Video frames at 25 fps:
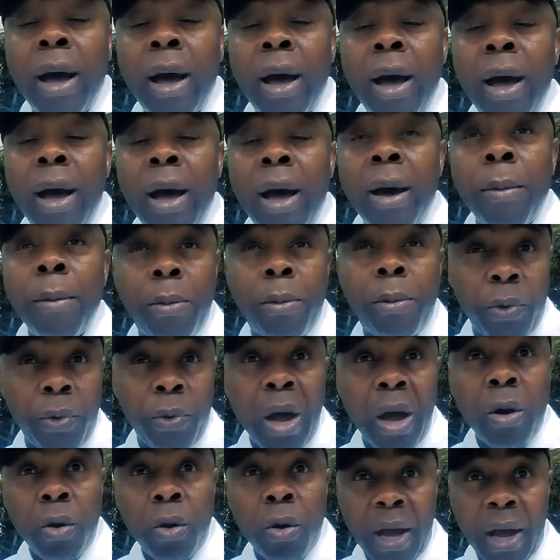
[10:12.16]
We are
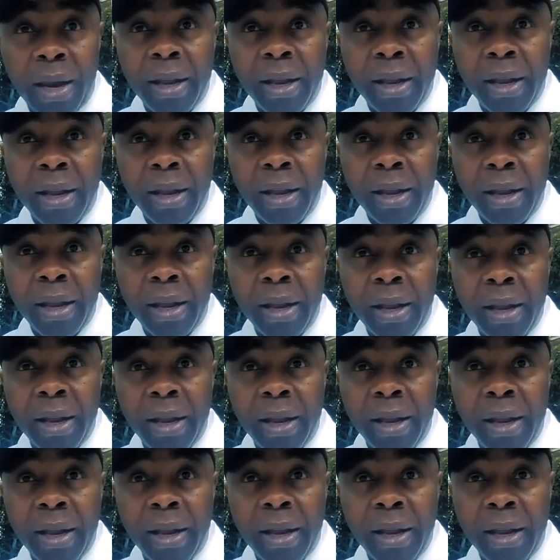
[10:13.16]
organizing.
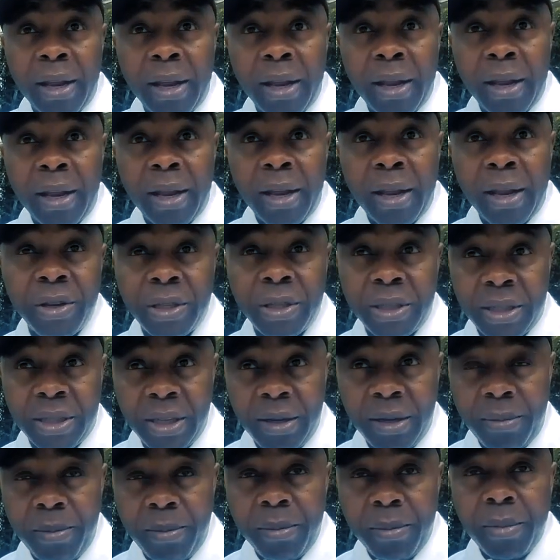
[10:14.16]
We have a
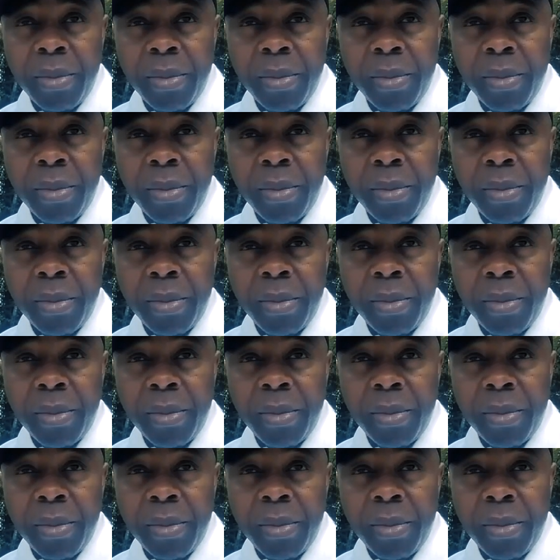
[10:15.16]
team,